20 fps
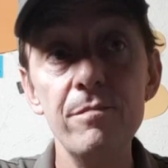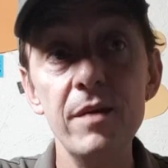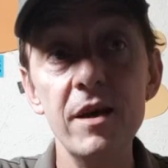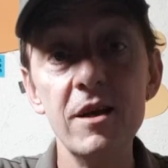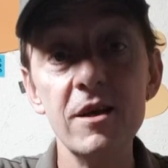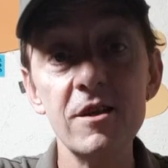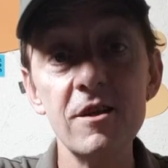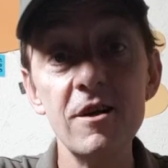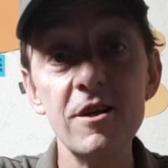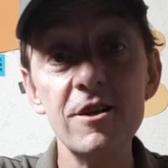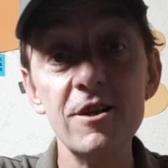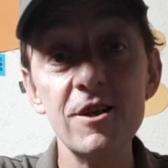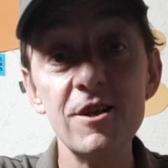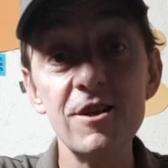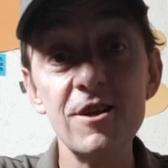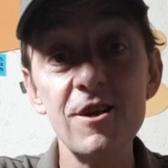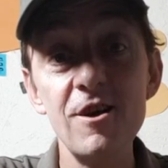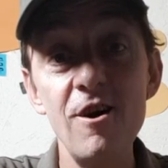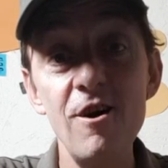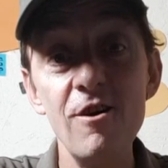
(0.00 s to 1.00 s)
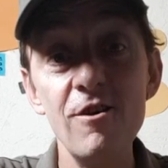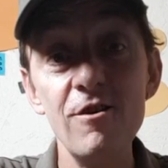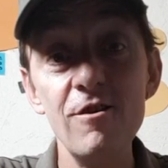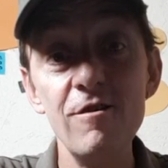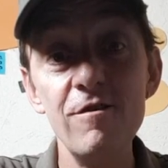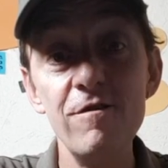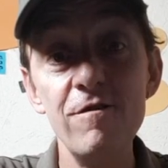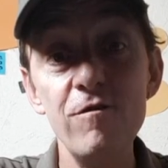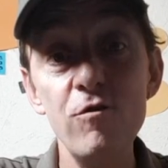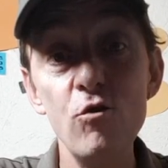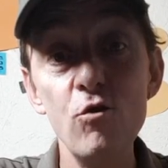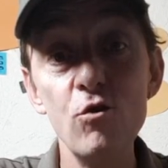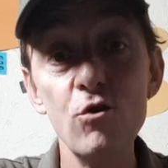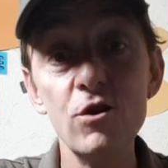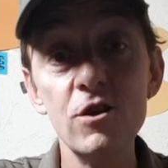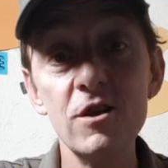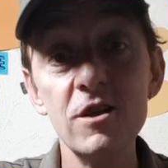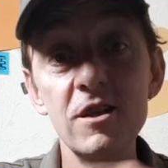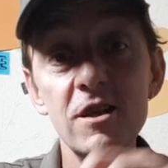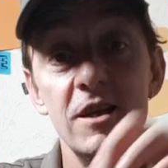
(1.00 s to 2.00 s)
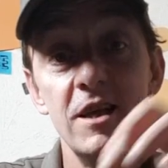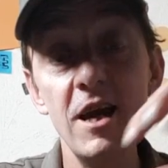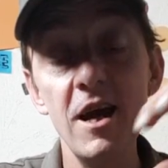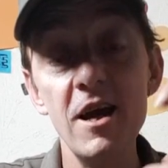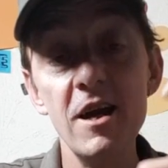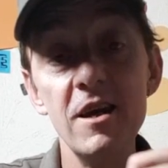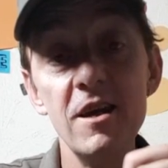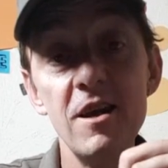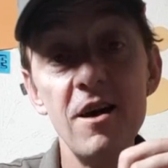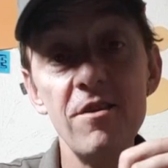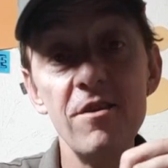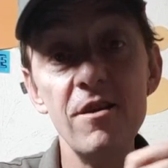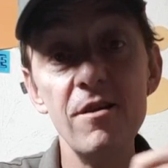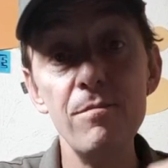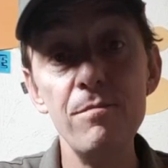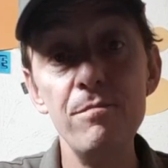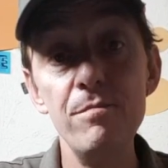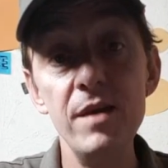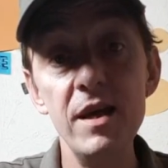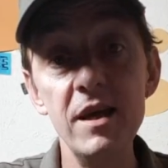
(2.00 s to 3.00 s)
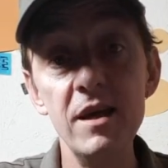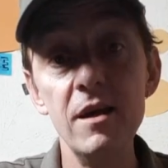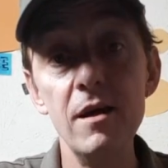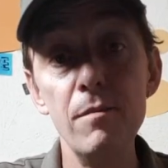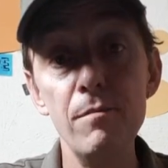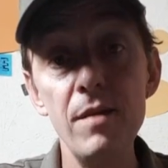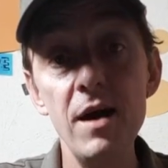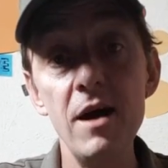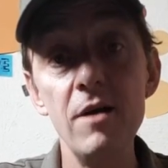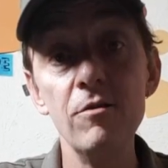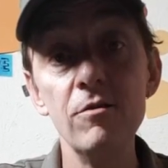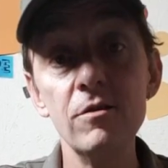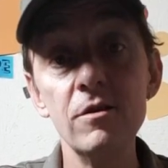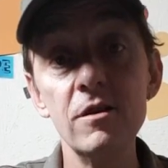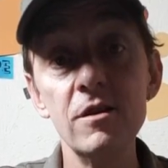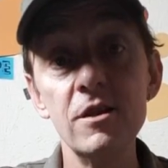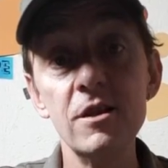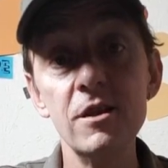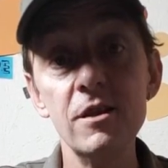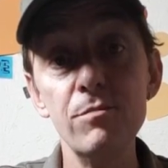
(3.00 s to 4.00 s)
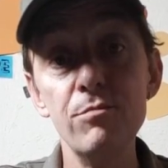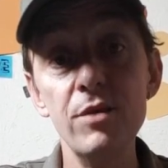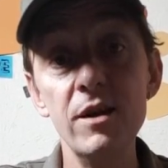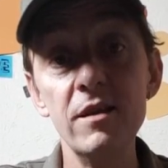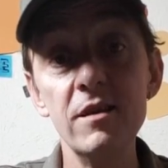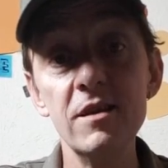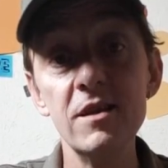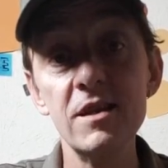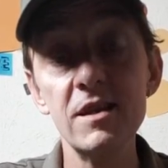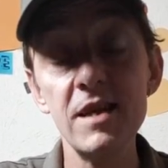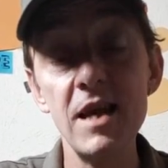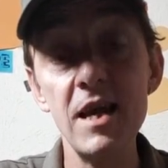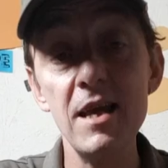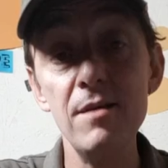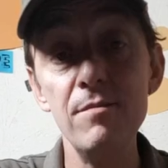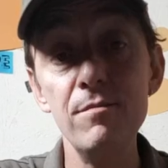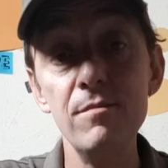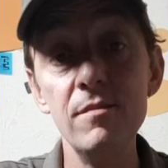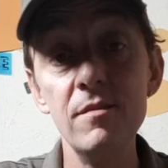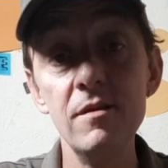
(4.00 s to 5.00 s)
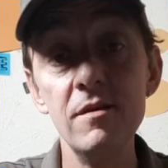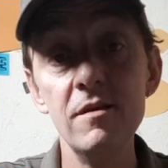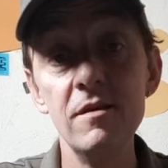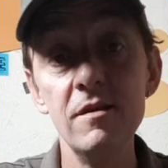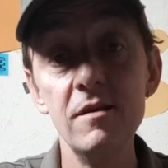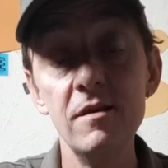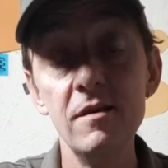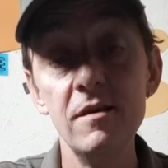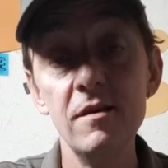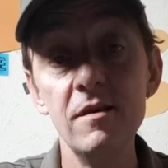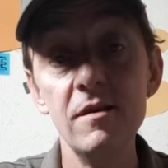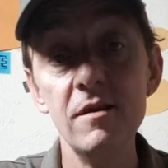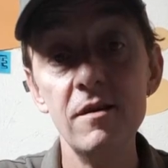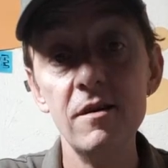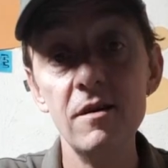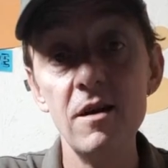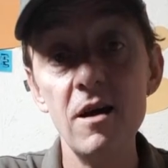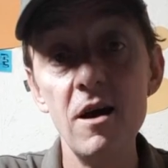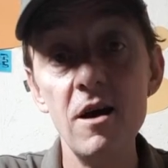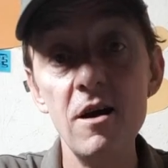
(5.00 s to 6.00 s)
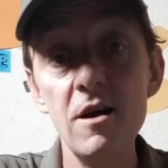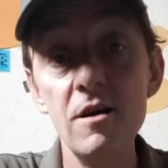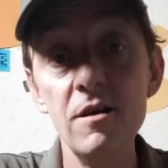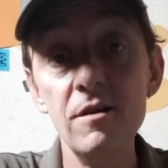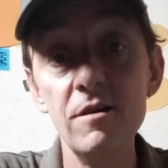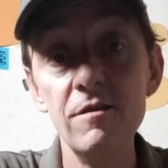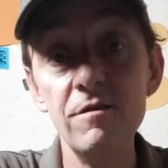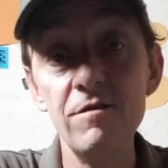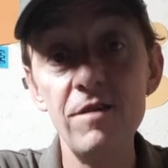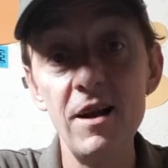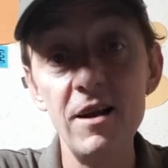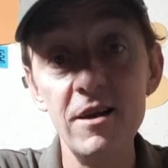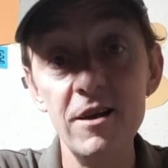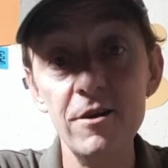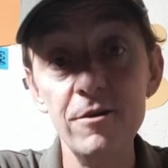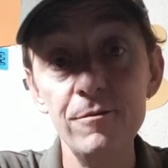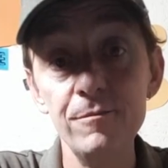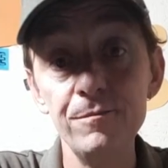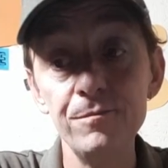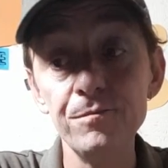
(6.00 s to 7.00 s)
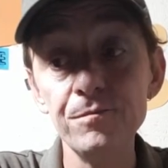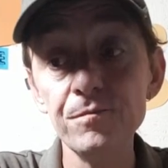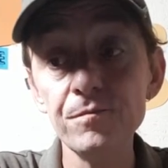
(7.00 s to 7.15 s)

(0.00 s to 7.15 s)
because I just can't afford to get another big amount to bring the same value.